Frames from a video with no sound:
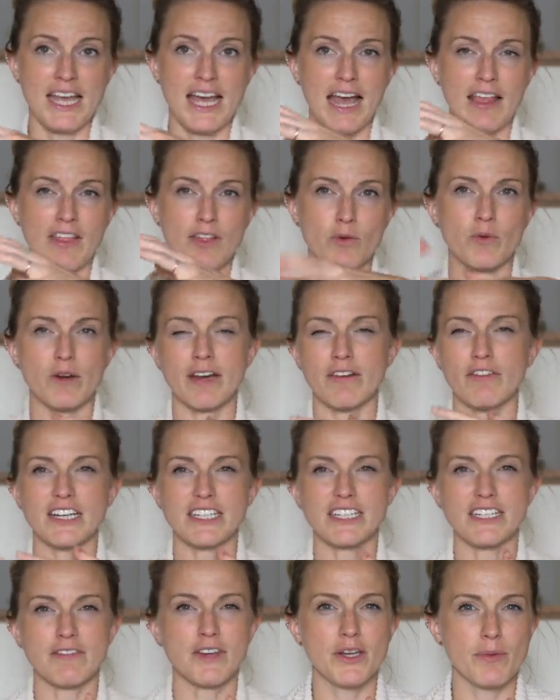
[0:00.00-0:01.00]
And then whatever
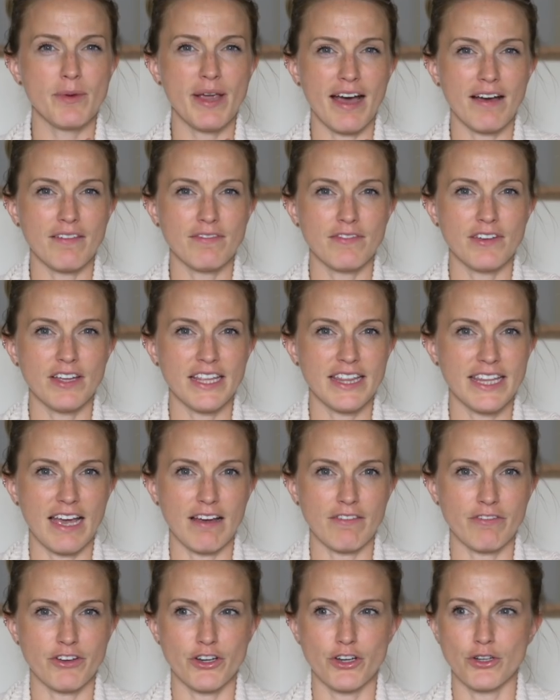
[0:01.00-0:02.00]
activity we have in the
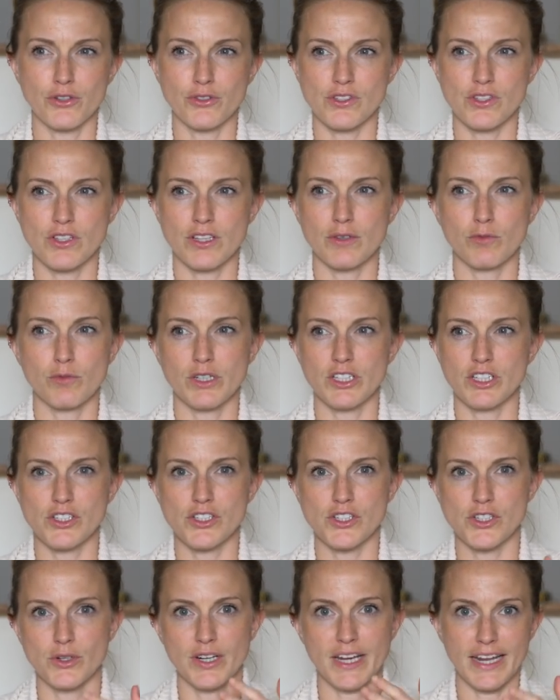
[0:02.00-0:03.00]
afternoon, we
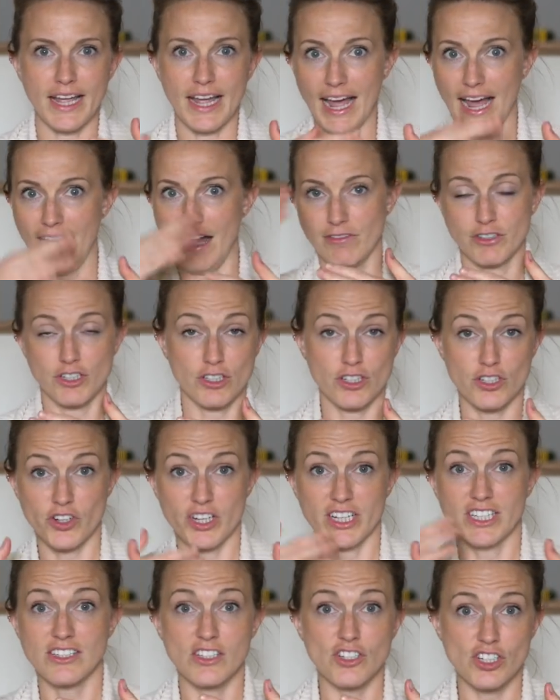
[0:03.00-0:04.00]
just do it after the
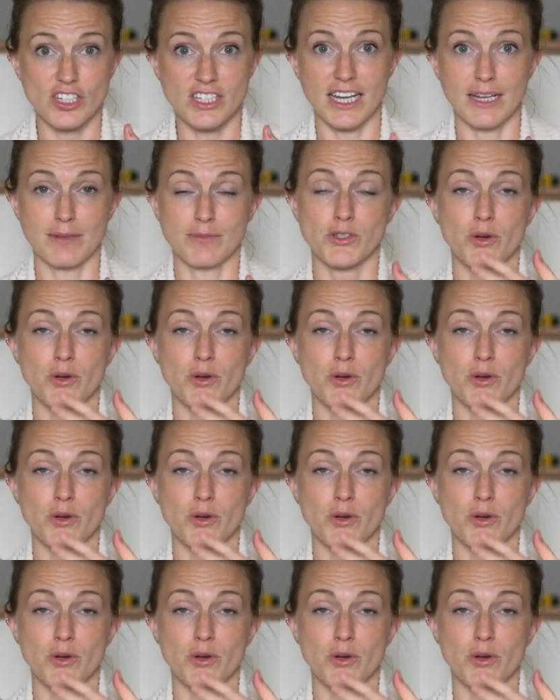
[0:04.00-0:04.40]
transition time.